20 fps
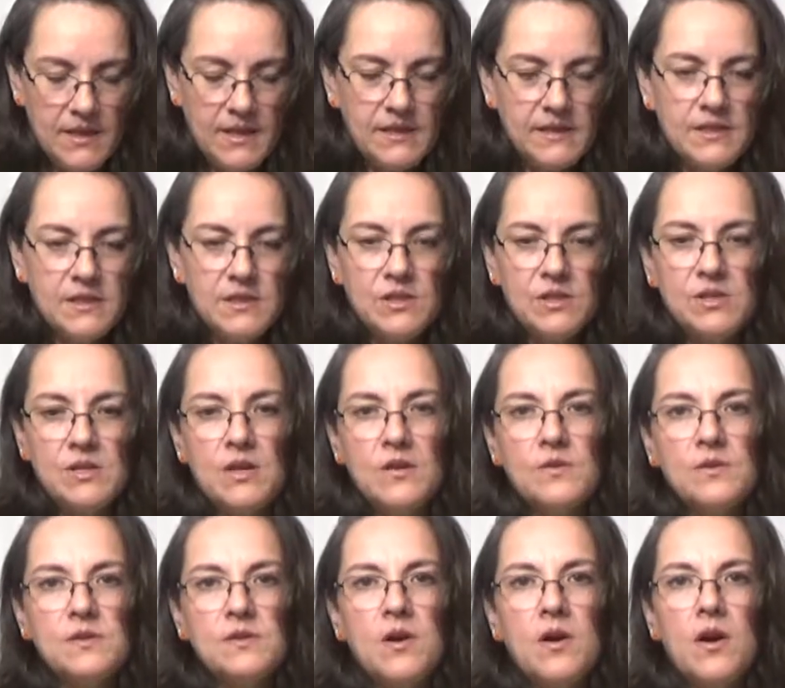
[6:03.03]
this is so
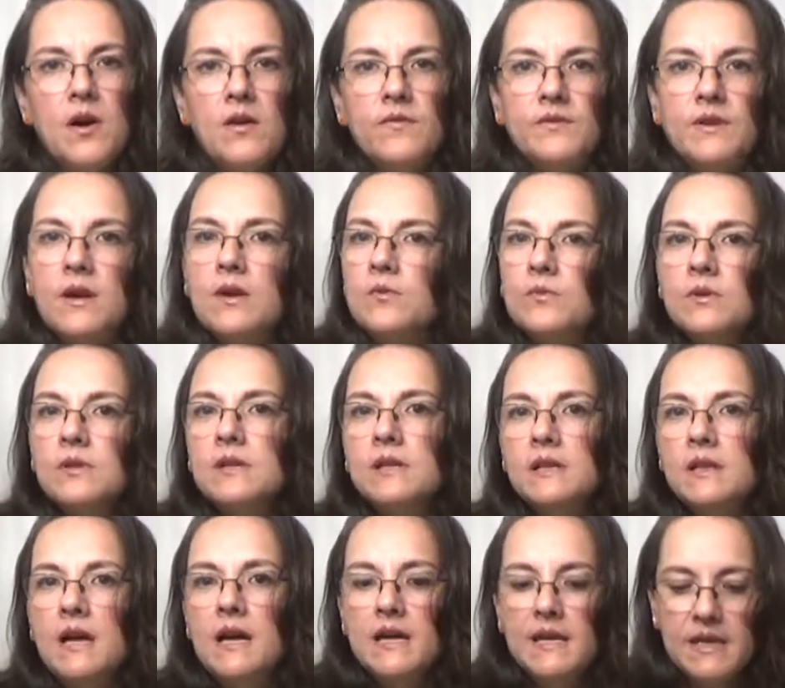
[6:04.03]
soft. I really
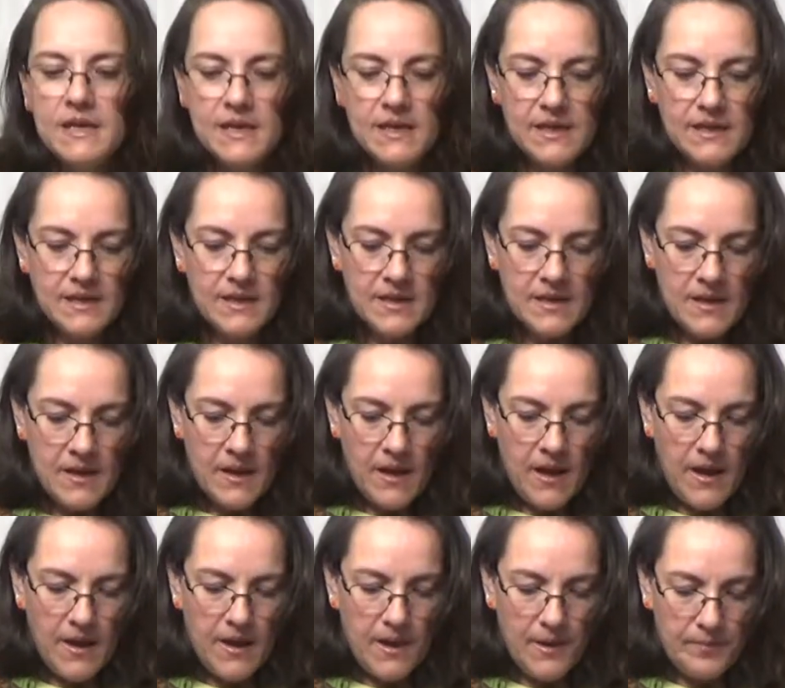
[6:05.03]
like it.
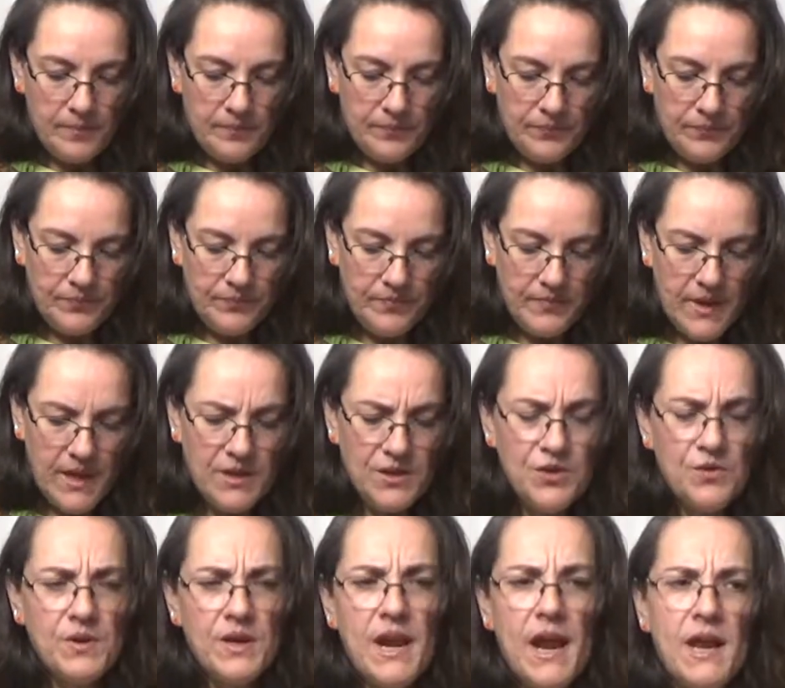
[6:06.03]
And
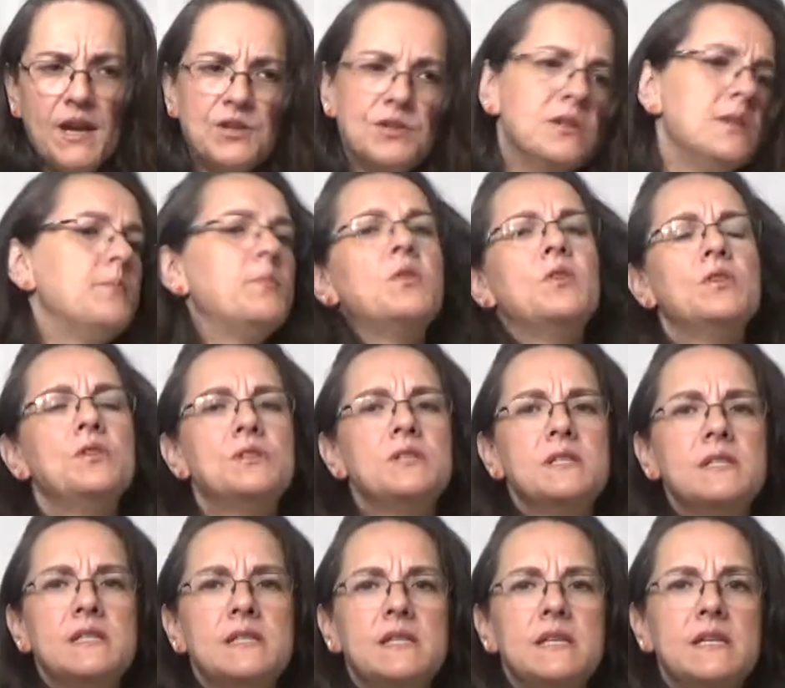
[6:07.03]
you can actually
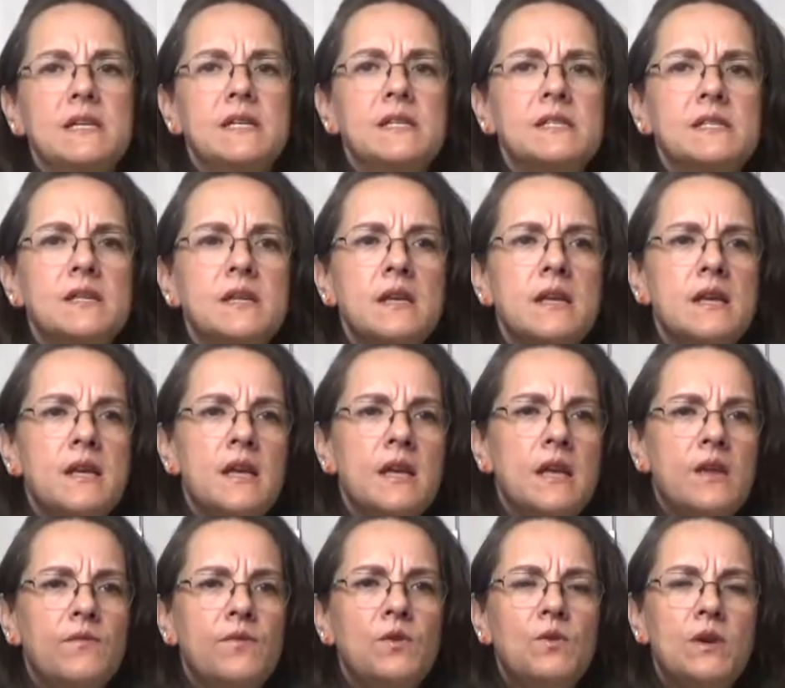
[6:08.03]
purchase these.
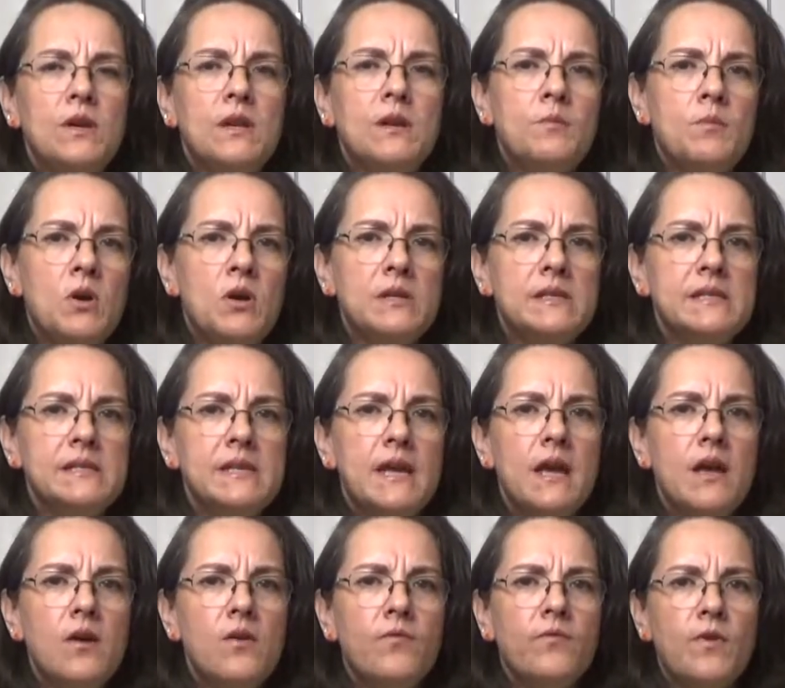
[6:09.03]
If you get them on
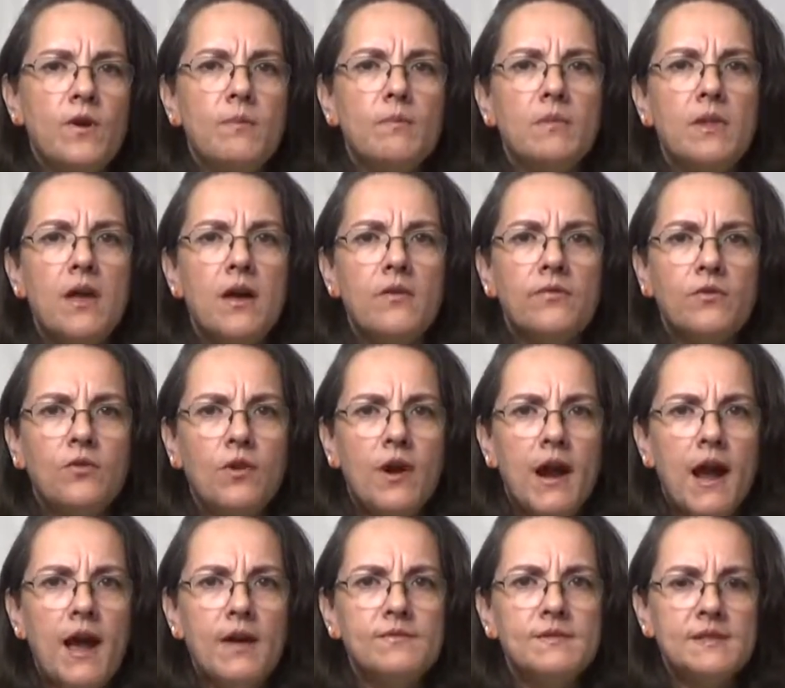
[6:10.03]
sale from Love
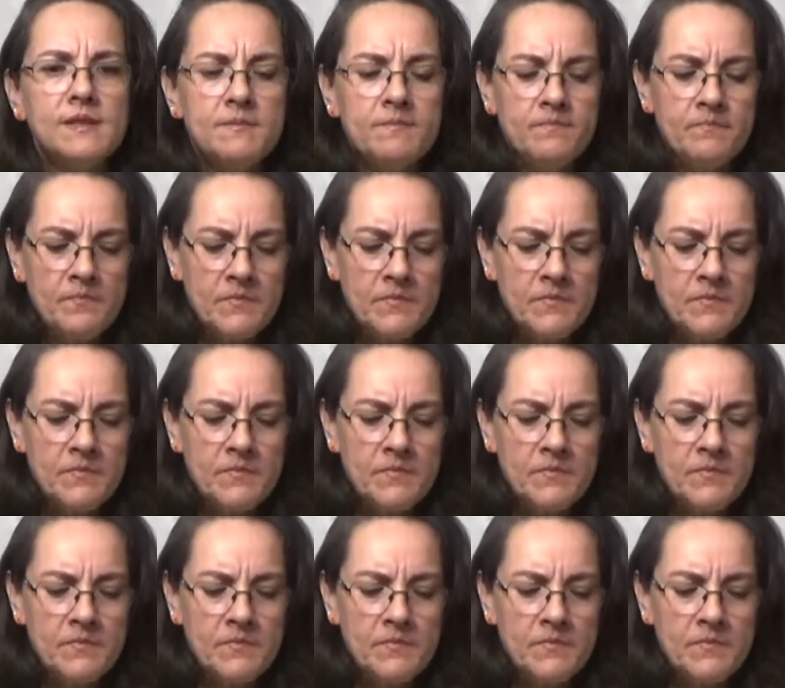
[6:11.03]
Crafts,